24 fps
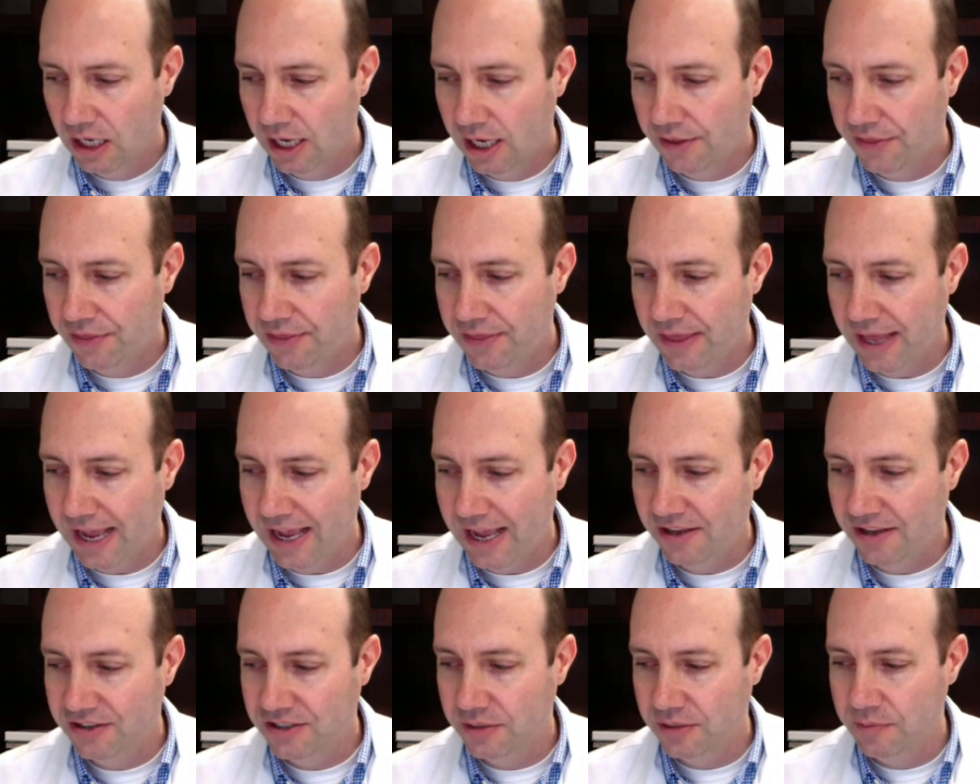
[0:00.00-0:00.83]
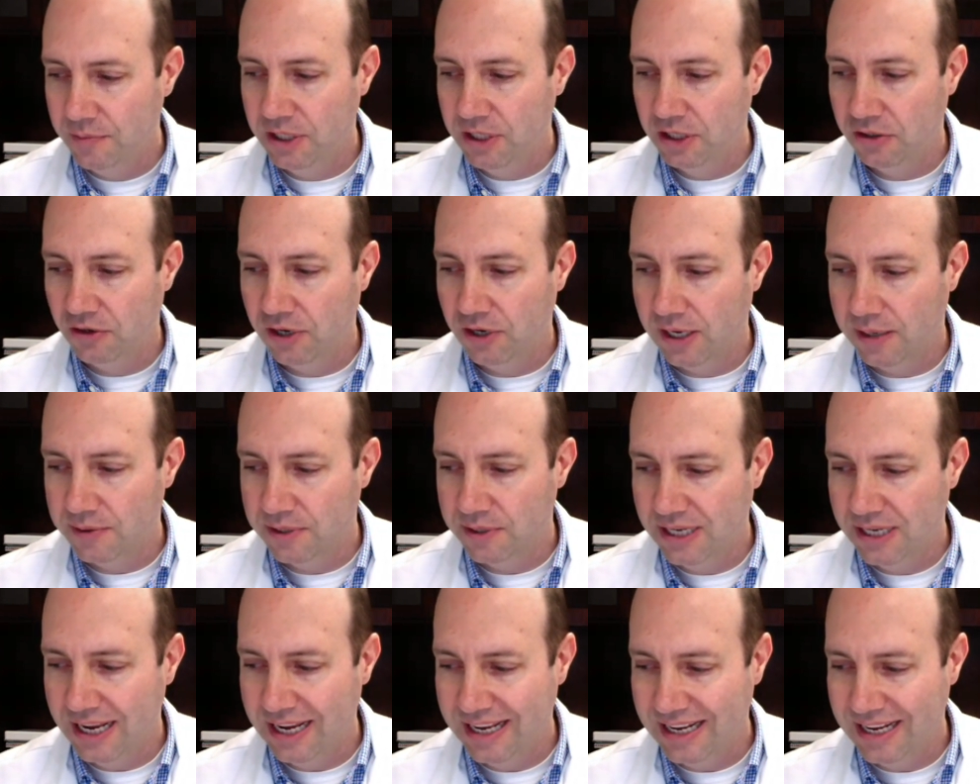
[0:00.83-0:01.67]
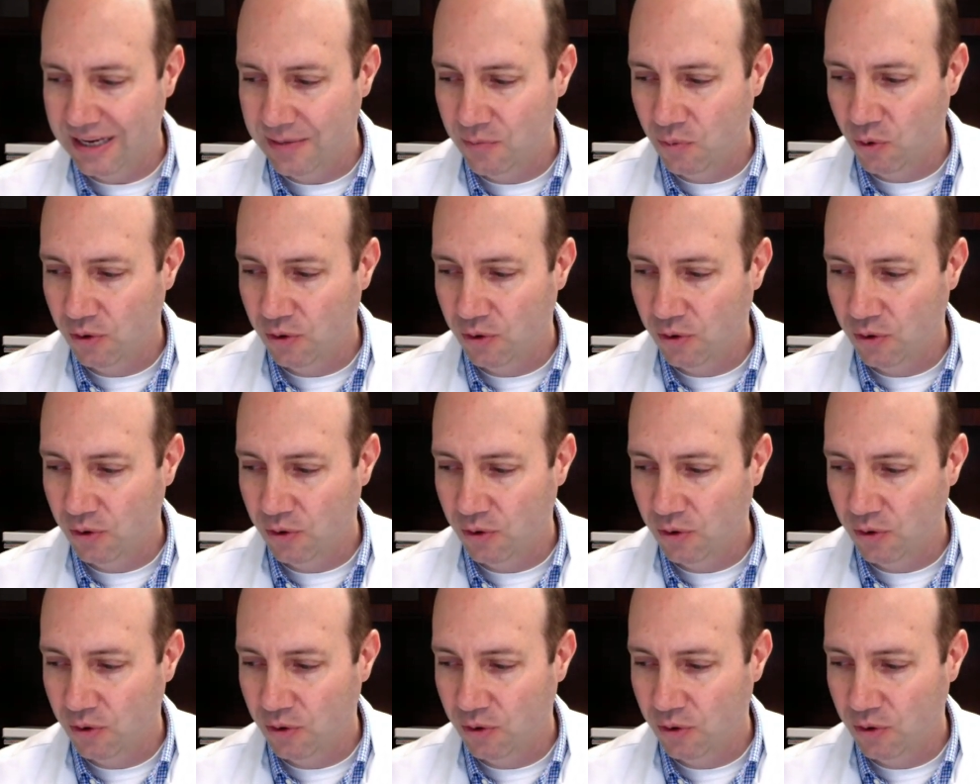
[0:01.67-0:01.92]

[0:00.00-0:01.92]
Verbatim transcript: a thousand milligrams, taking it